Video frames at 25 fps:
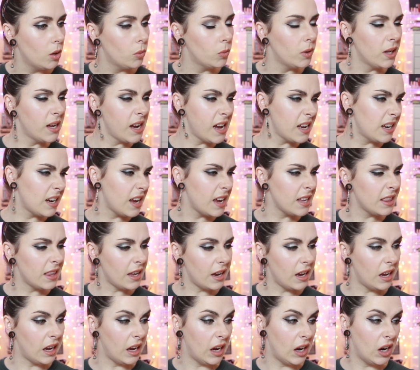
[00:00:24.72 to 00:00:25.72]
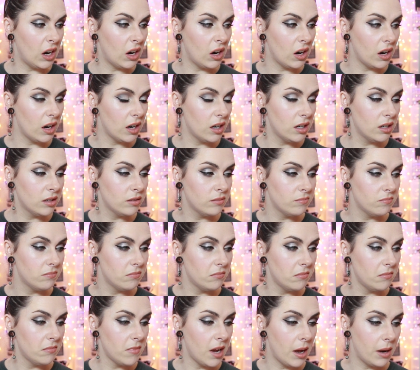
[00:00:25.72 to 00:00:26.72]
we'll get like the hair
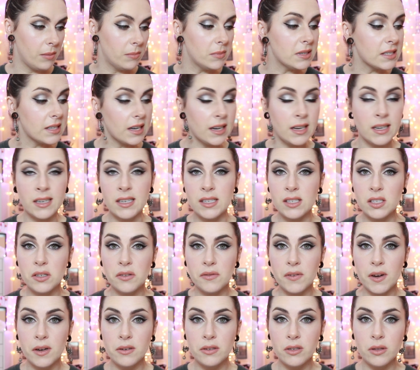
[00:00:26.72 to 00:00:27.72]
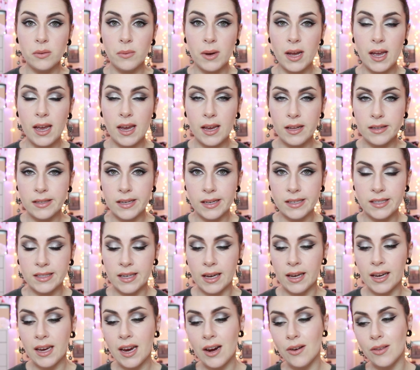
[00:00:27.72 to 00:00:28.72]
and miscellaneous stuff out of the way and say
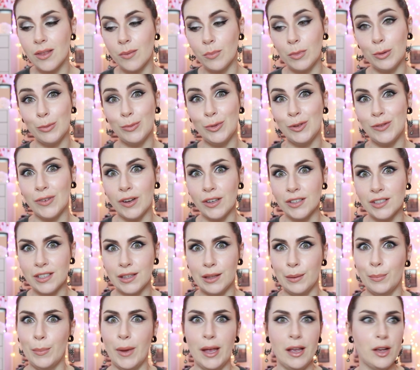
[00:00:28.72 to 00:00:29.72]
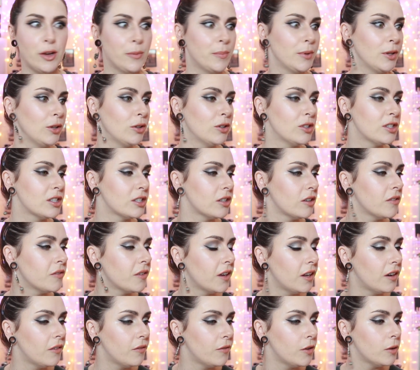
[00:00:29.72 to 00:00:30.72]
skincare, and then we'll move on to the makeup and the good
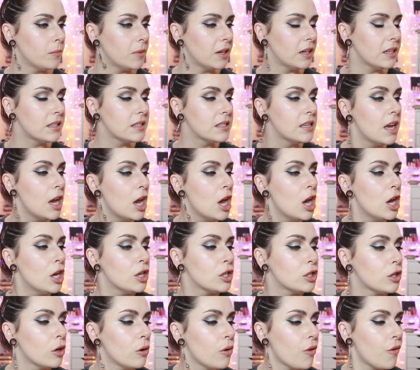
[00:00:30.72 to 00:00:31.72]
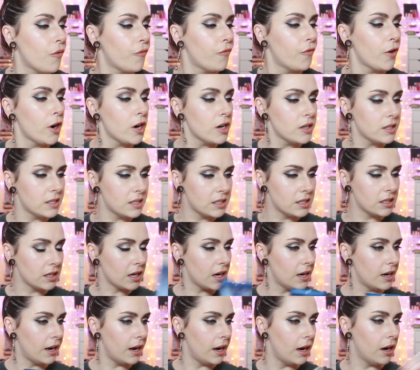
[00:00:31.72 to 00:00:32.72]
stuff in a few minutes. So the first
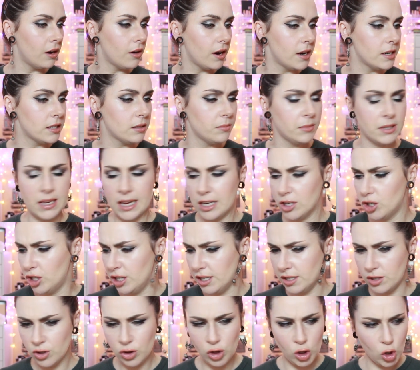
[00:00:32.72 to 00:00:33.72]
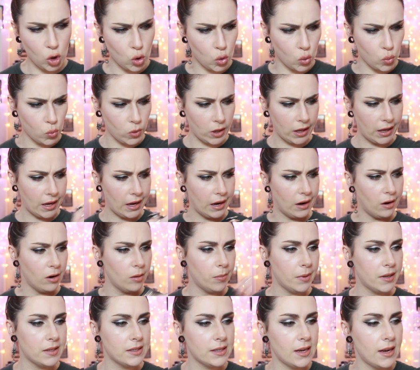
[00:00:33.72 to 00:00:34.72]
kind of hair items, actually these are the only
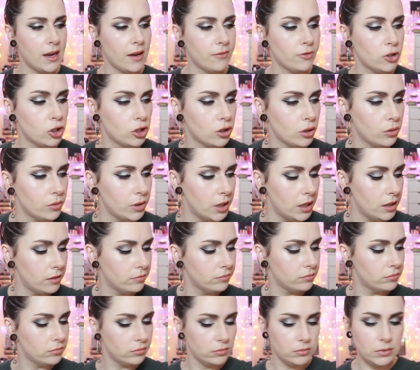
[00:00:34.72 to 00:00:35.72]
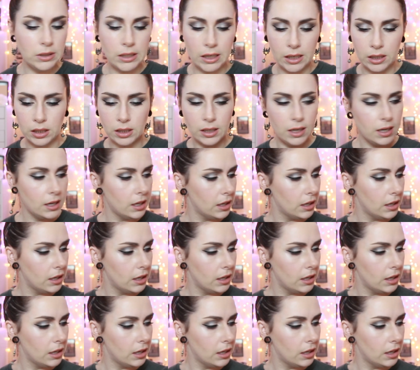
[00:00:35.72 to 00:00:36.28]
hair bits I have to show you. Yeah,